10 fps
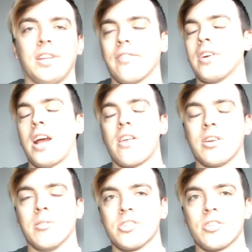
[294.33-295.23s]
Every
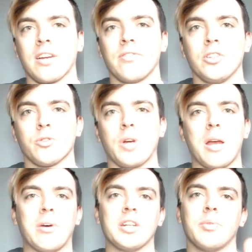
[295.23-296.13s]
athlete wants track and field.
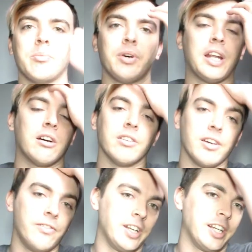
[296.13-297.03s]
Ry Benjamin put out
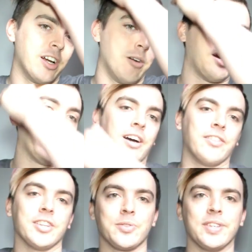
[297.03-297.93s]
a video about how
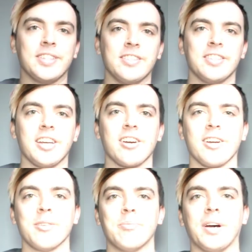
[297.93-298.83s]
this was his
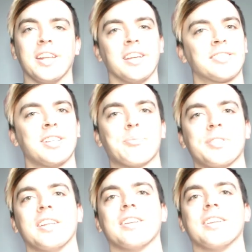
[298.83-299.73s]
year, but he accepts
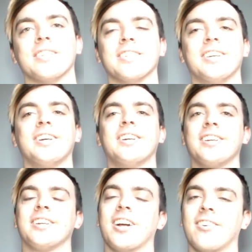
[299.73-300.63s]
it and
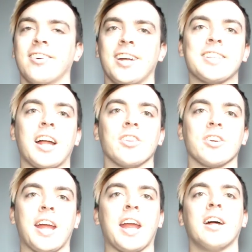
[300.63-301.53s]
you know, it's out of
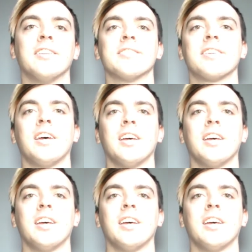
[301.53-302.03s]
their hands.